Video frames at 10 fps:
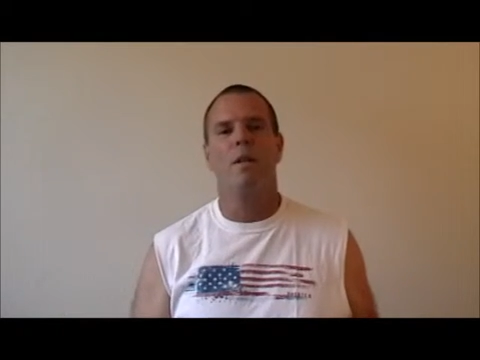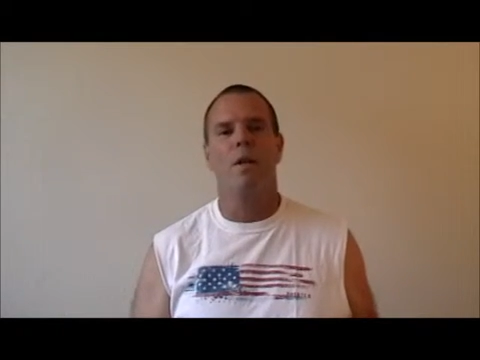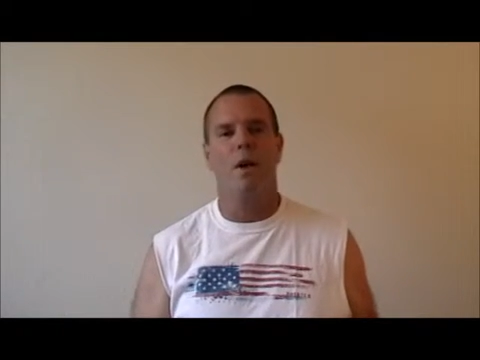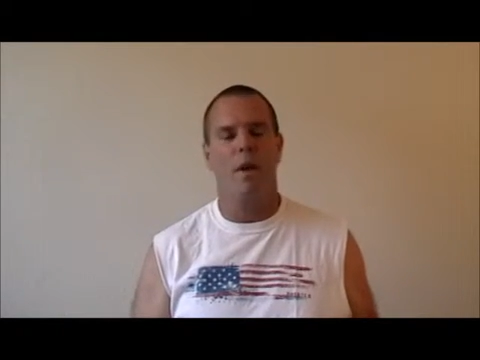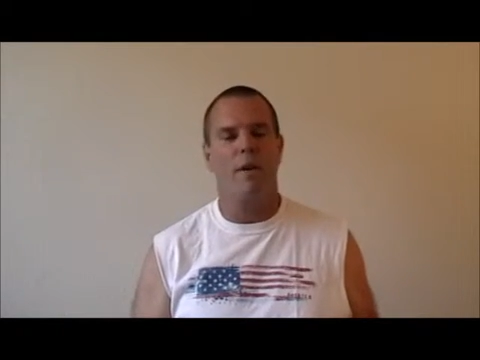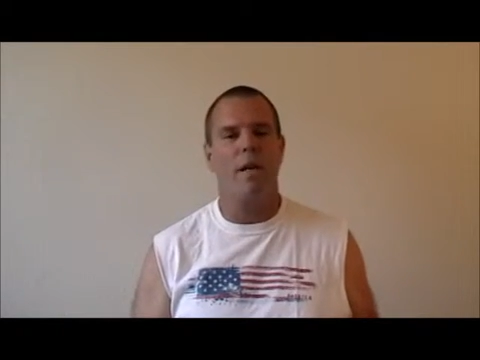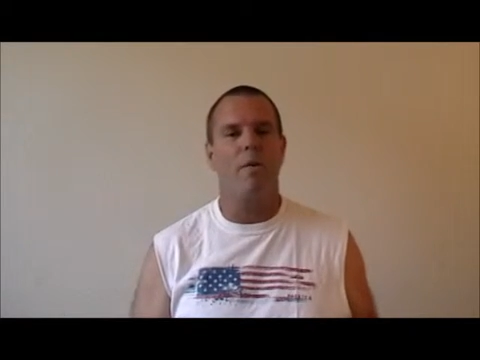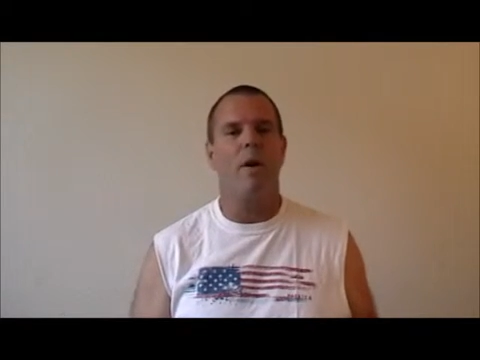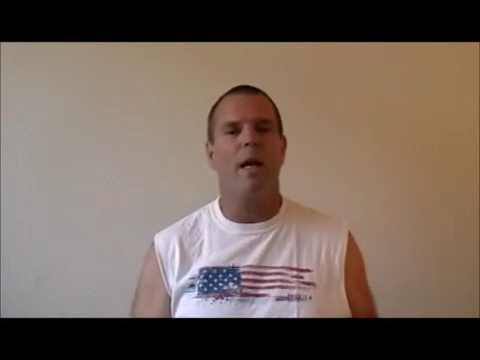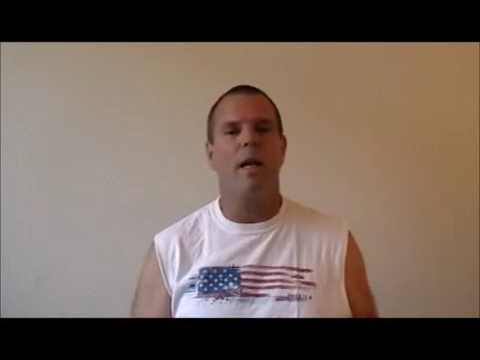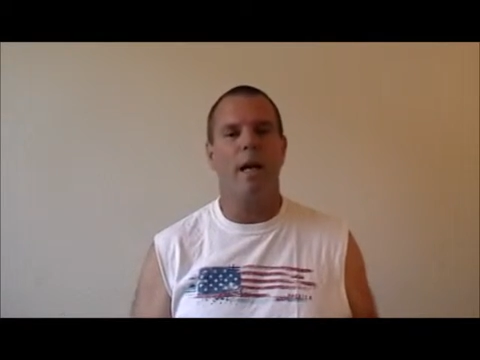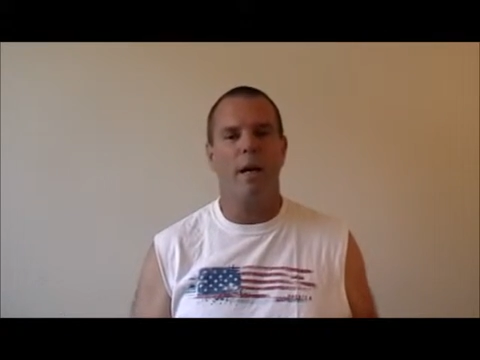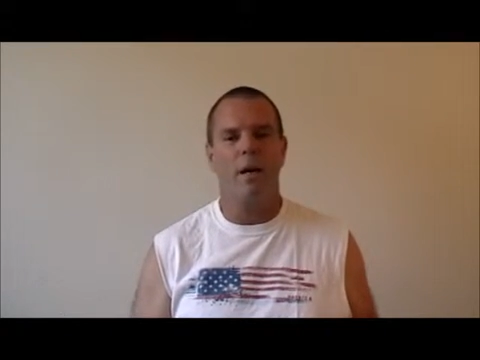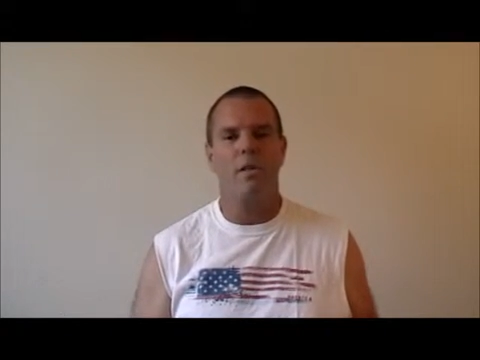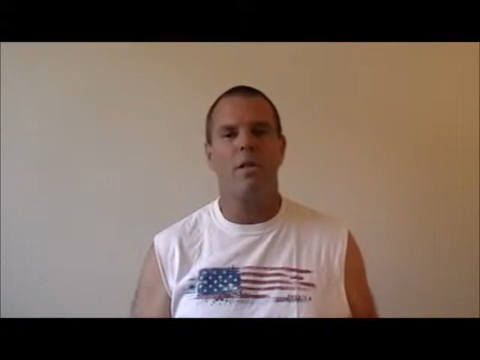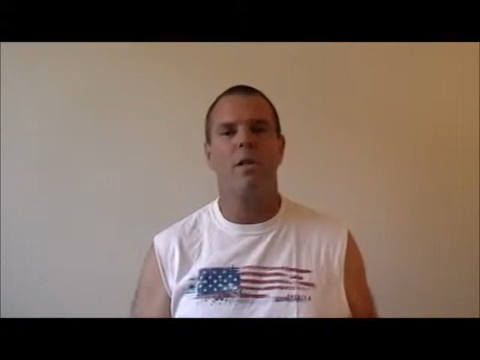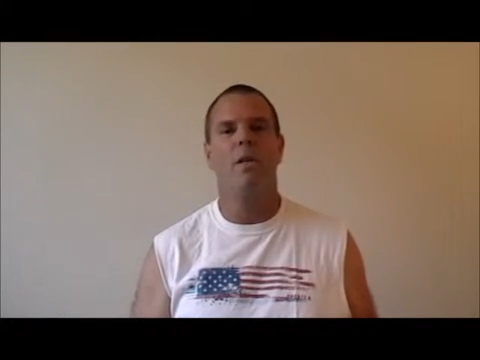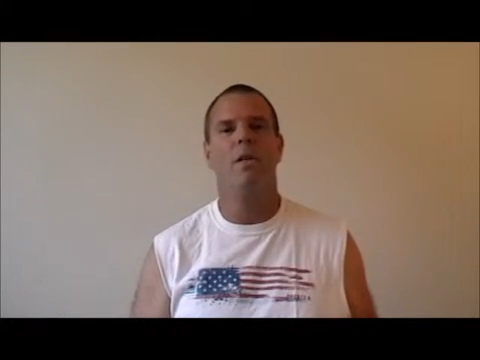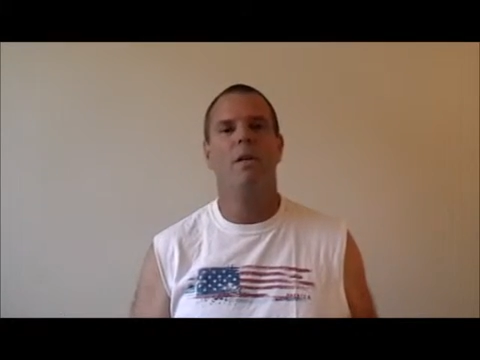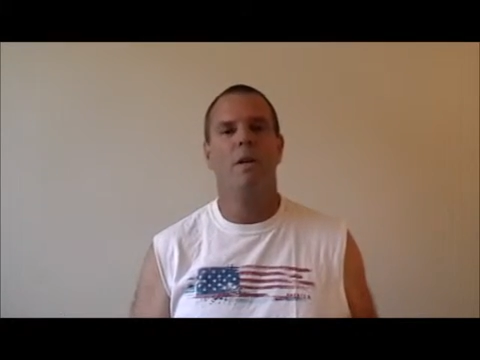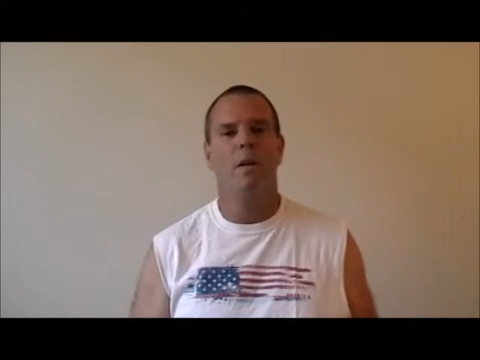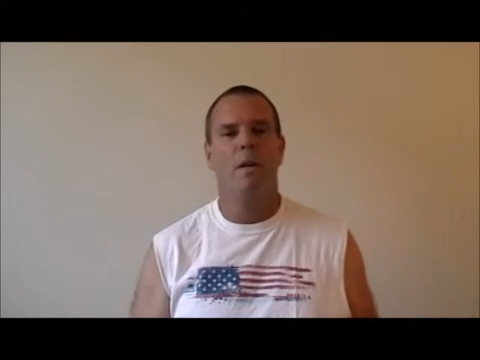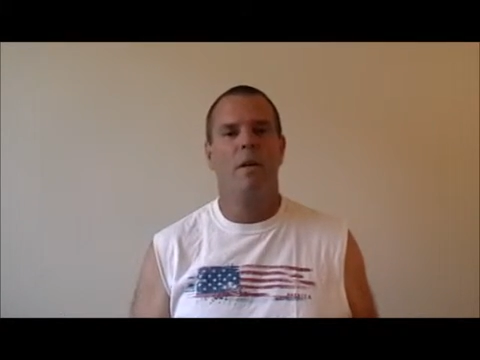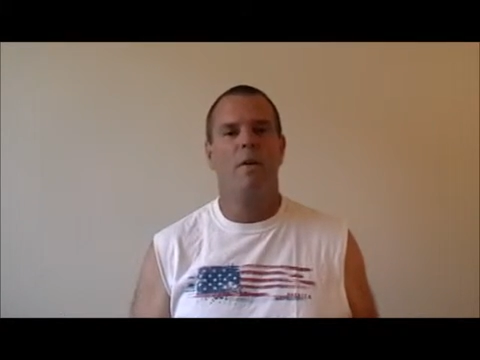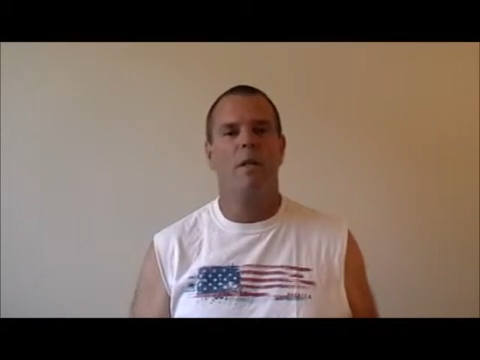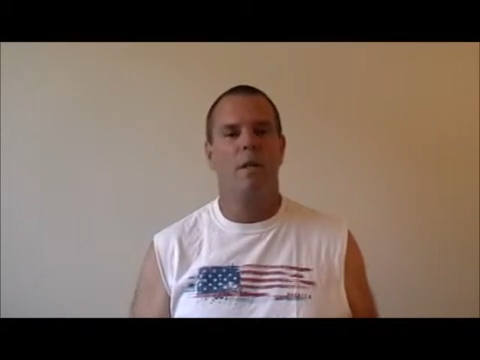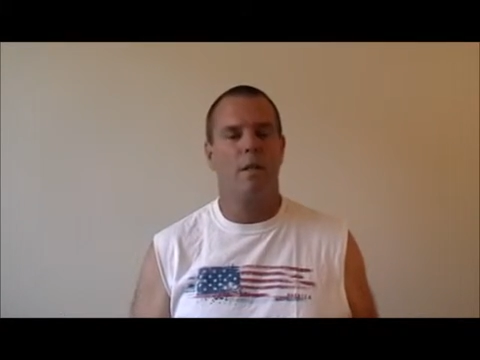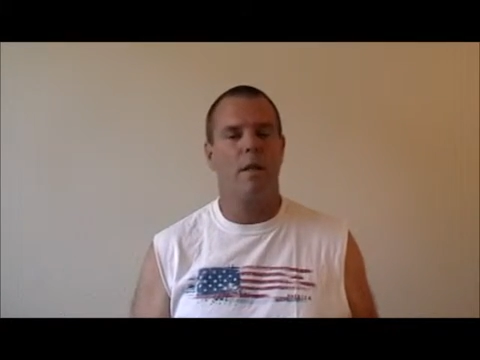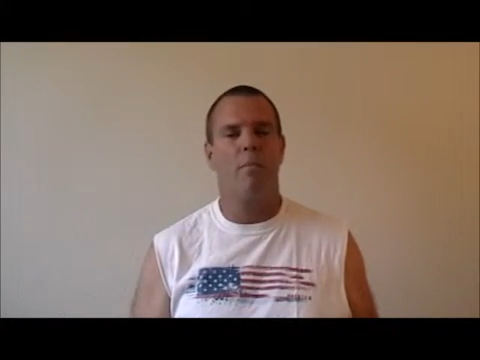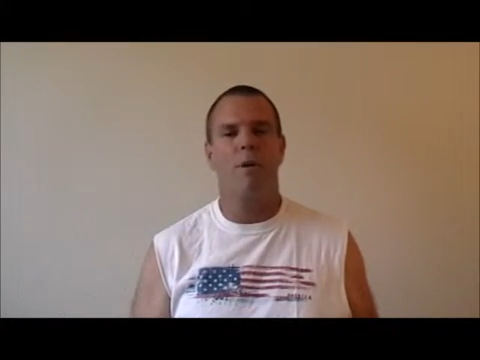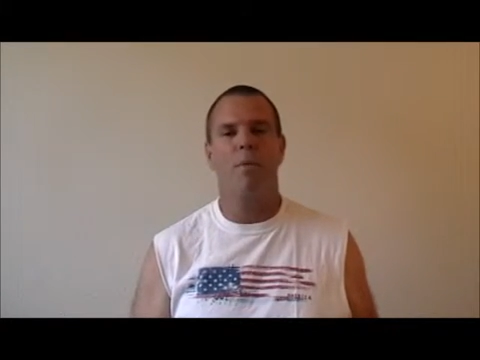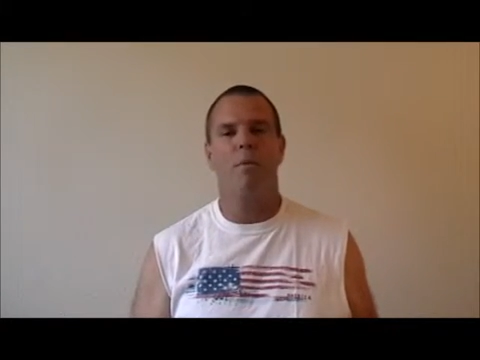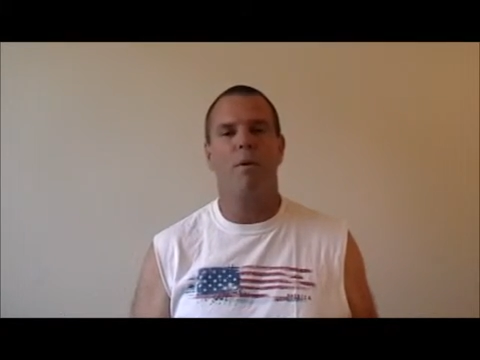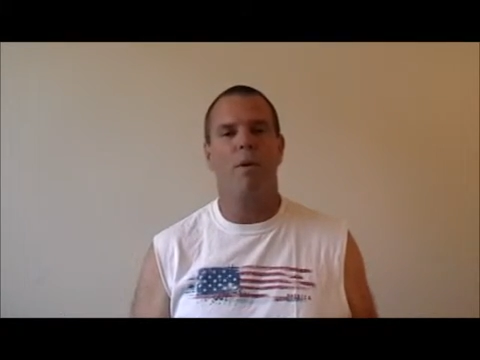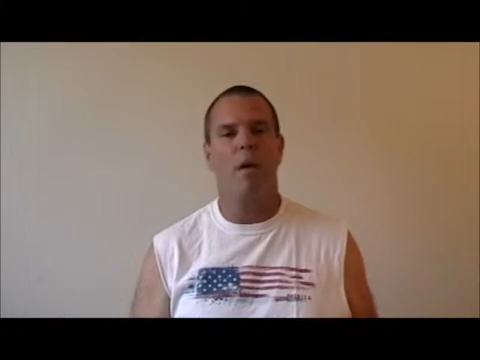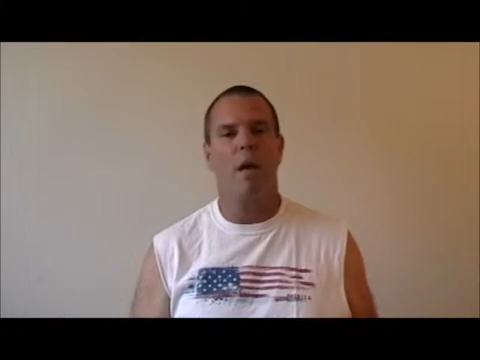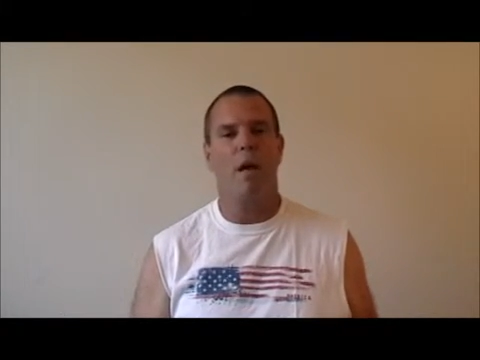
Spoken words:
I've had to write letters to some people.